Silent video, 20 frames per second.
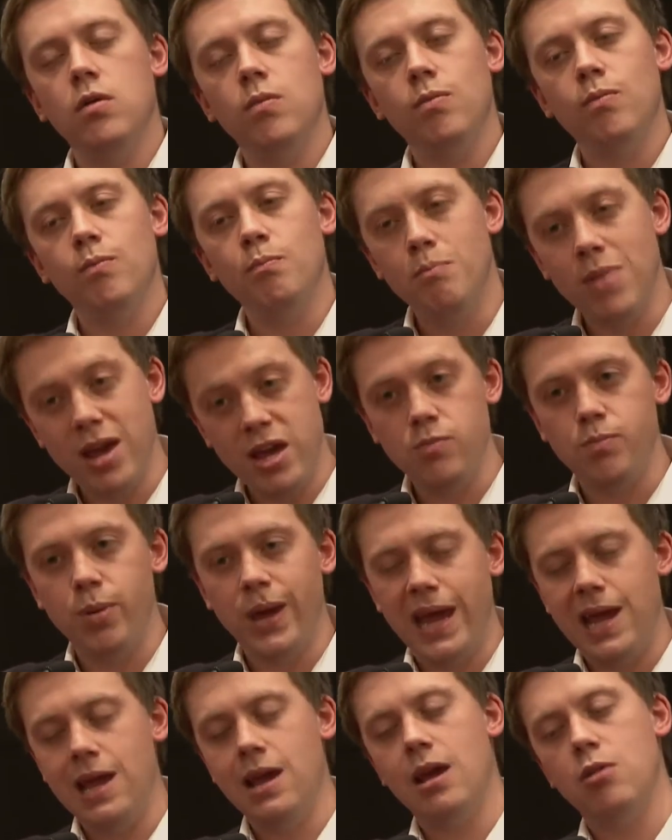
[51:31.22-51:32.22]

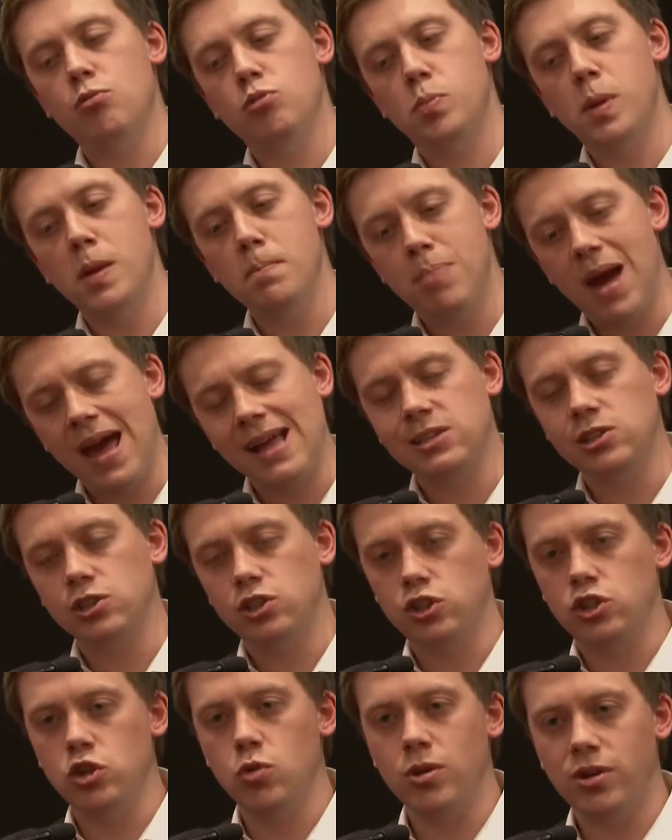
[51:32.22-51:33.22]
maybe it would be better to
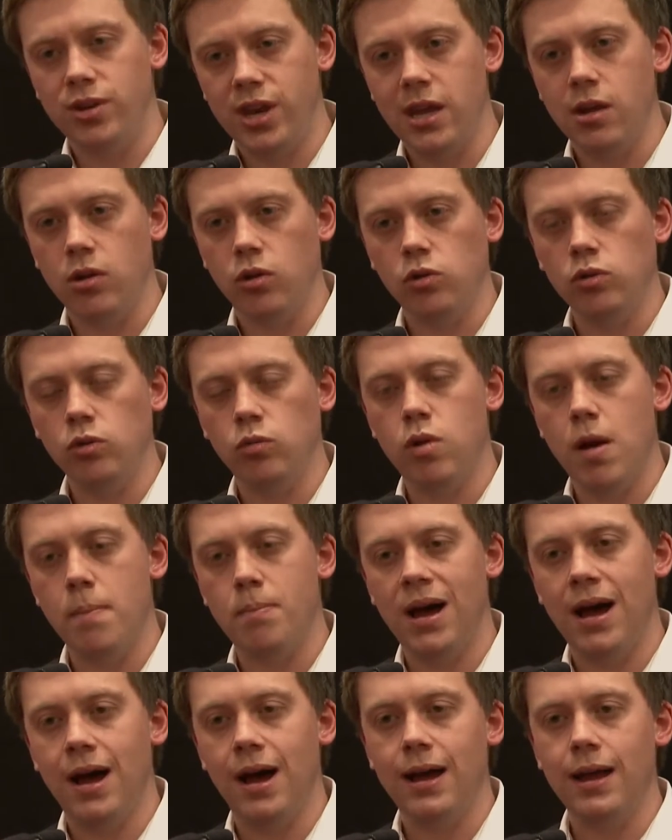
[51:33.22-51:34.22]
do a deal
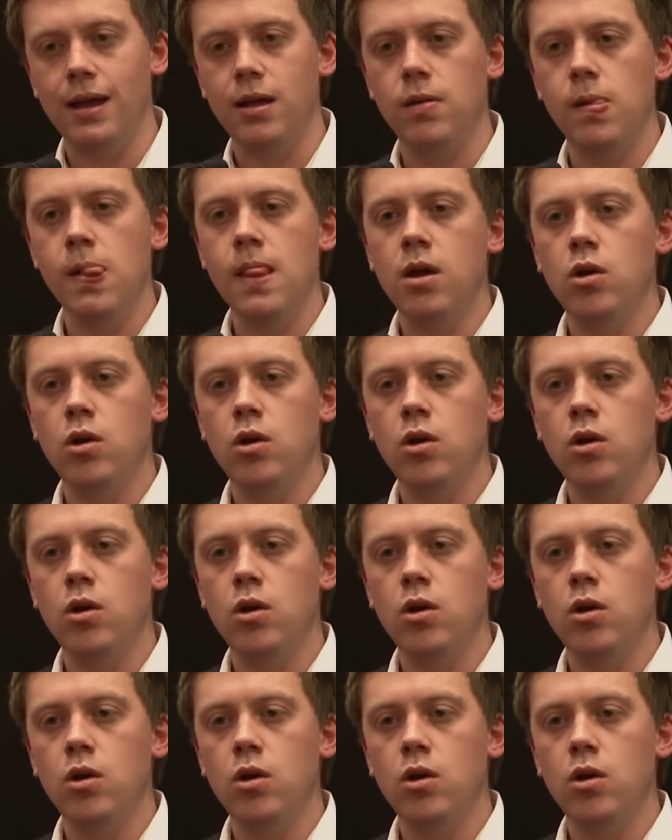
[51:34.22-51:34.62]
whereby,